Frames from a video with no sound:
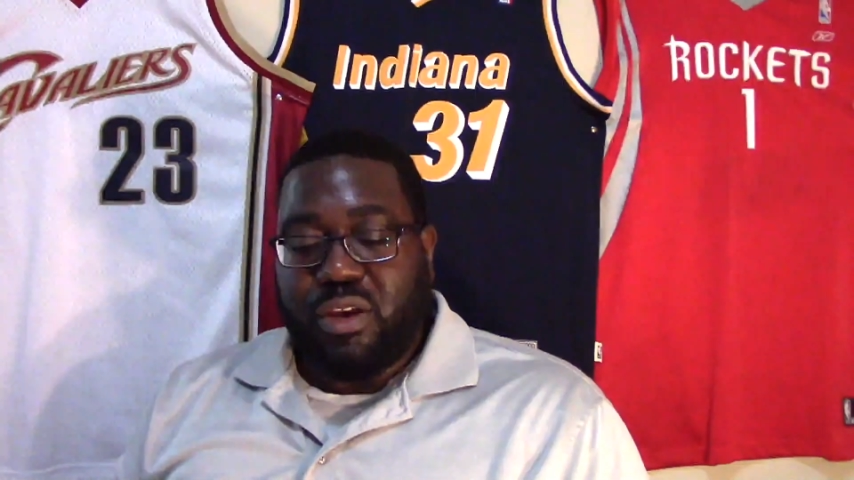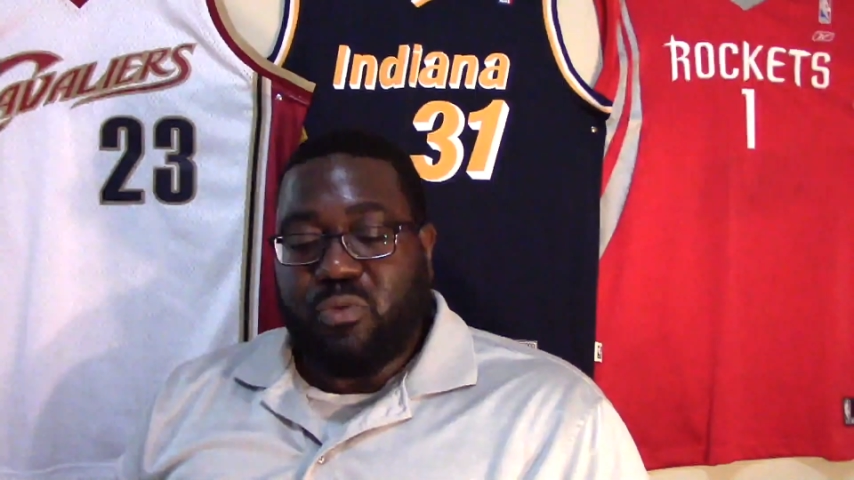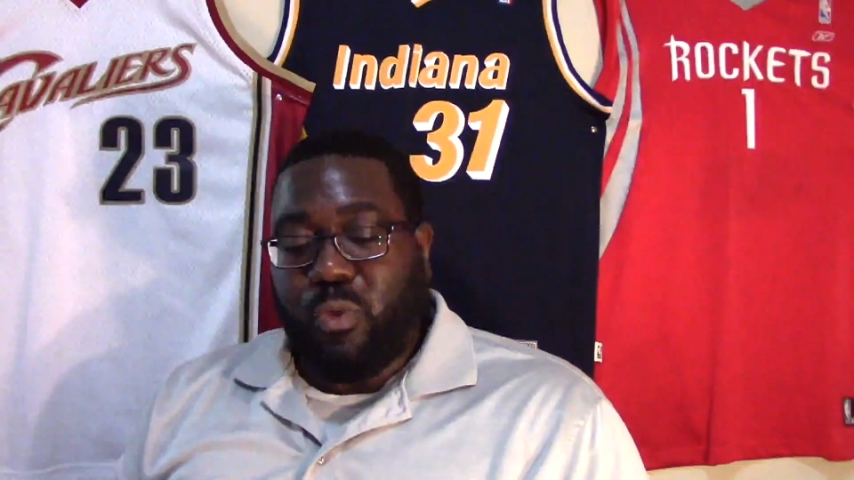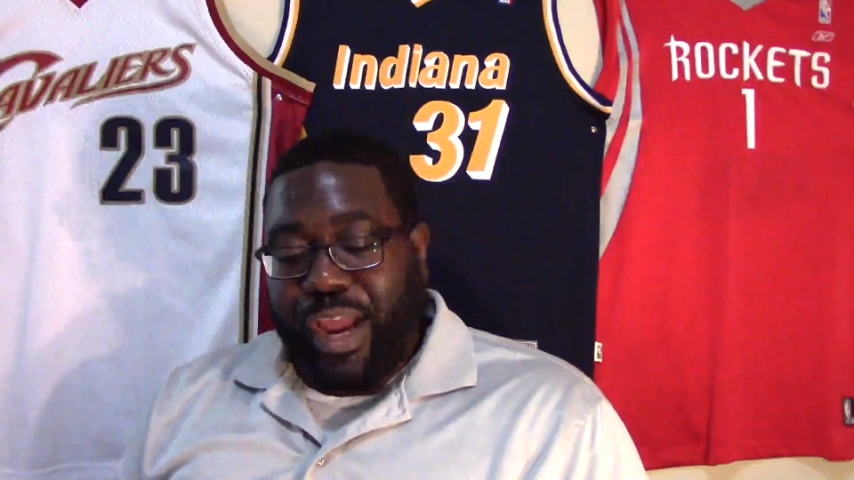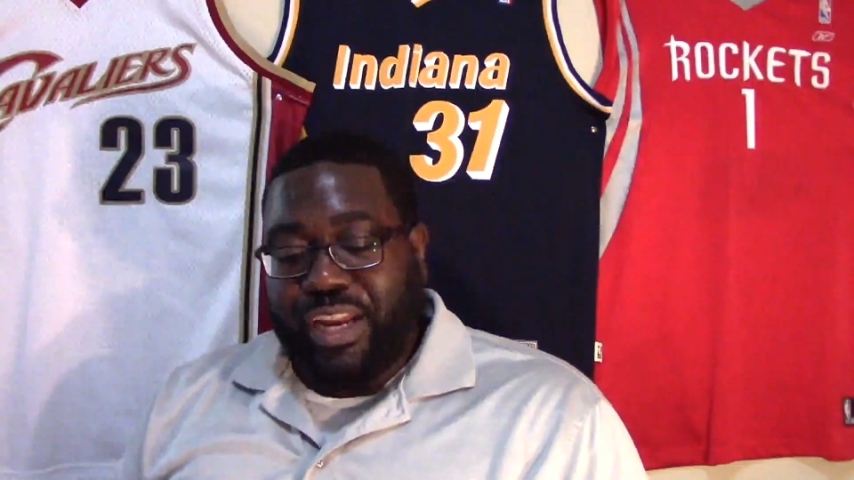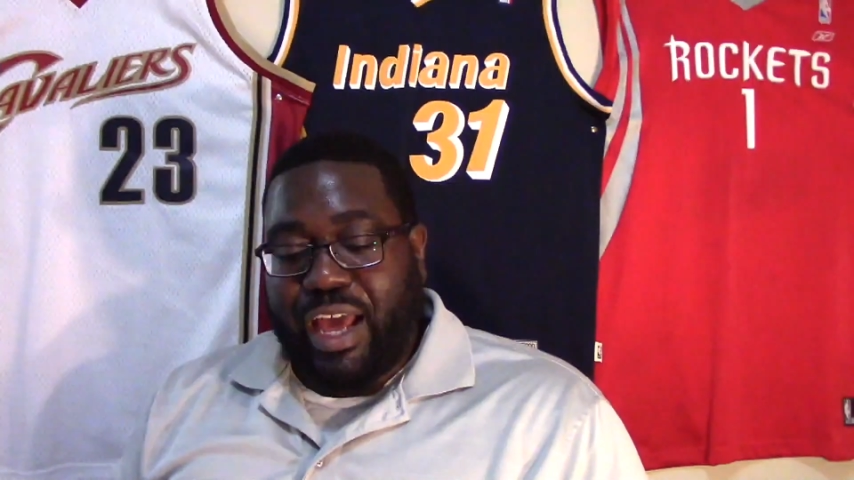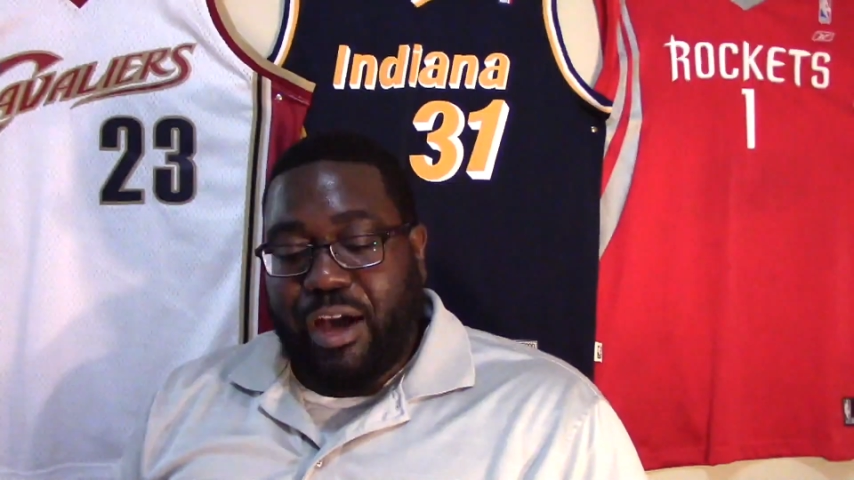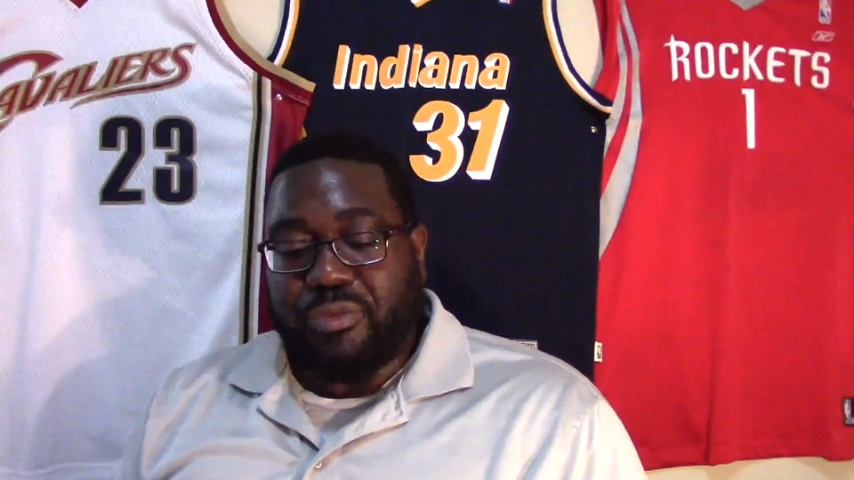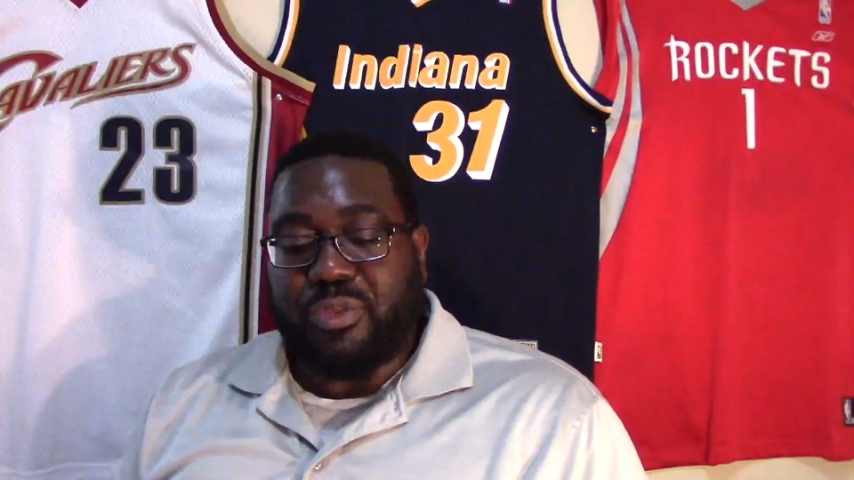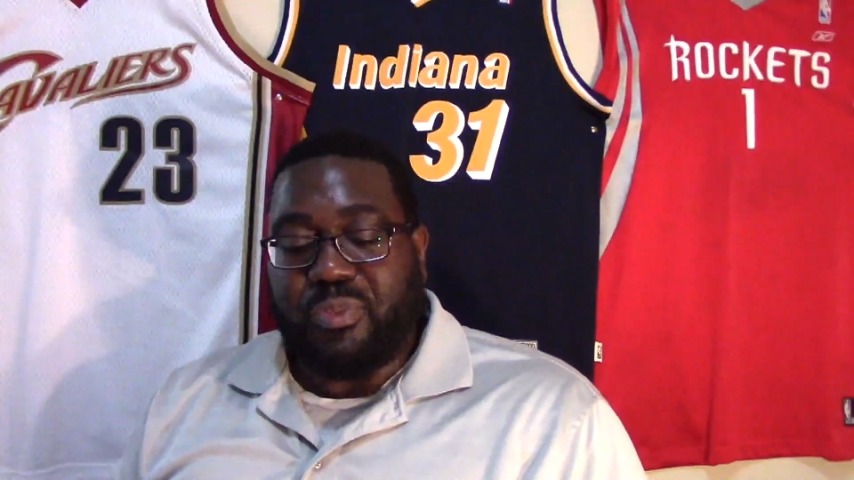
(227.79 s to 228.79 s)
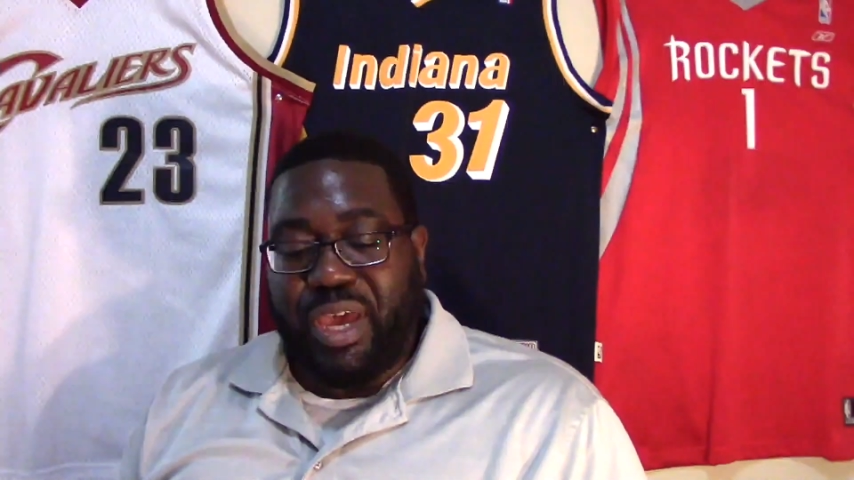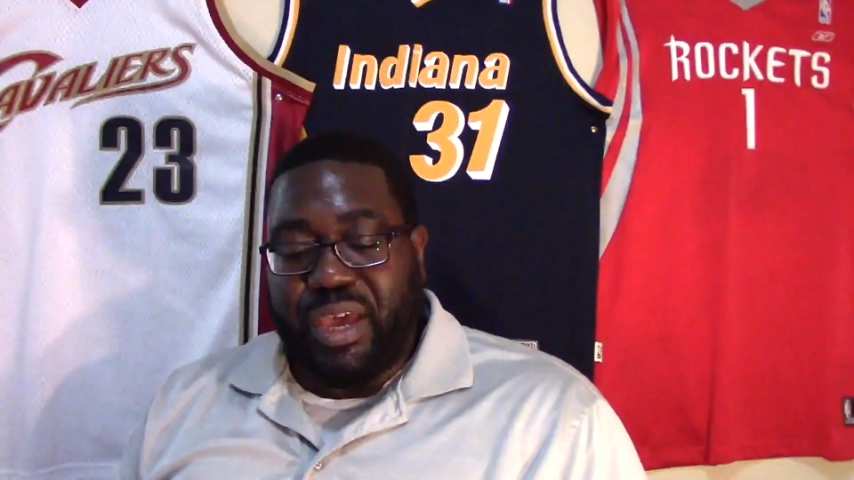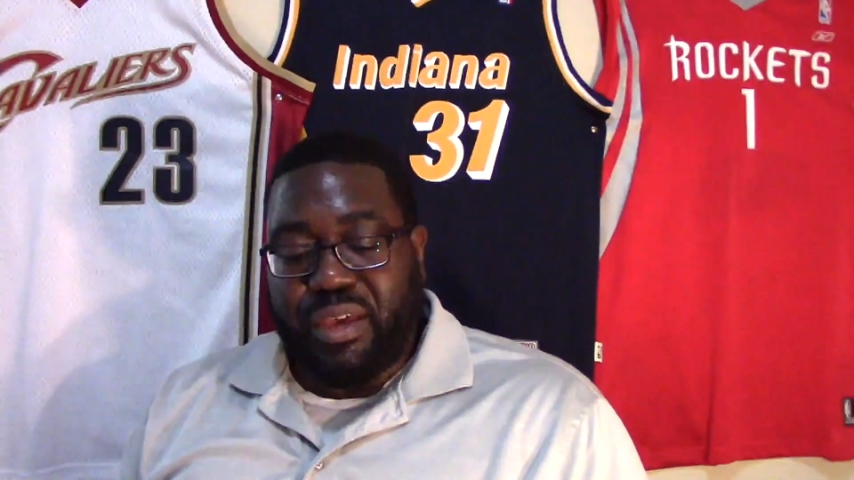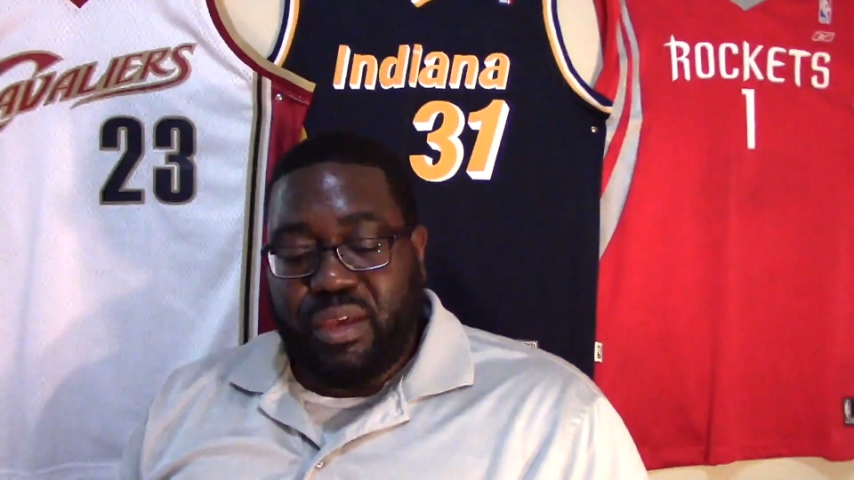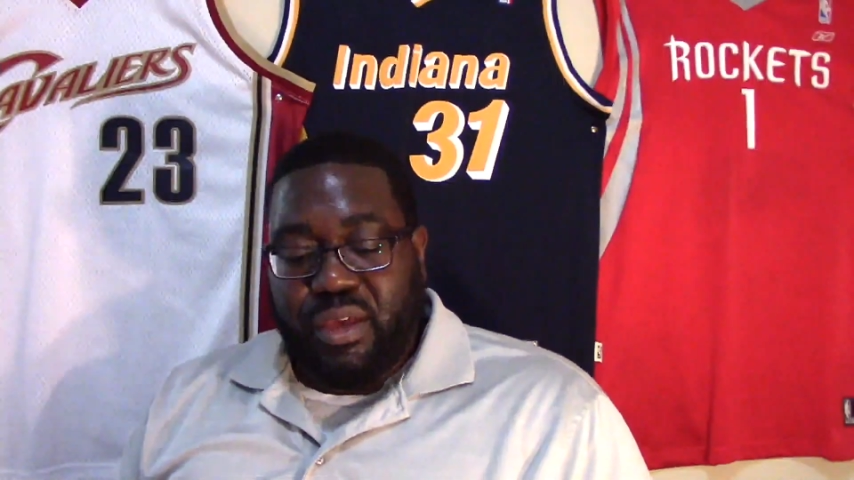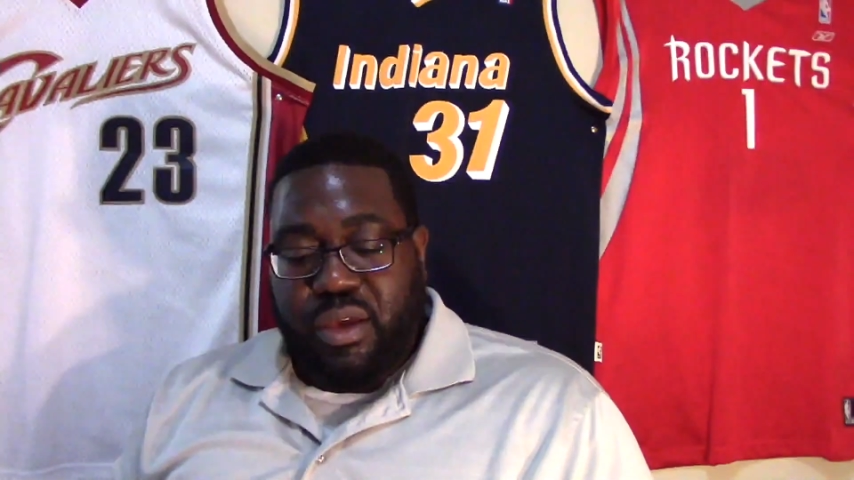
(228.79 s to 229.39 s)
right out the back.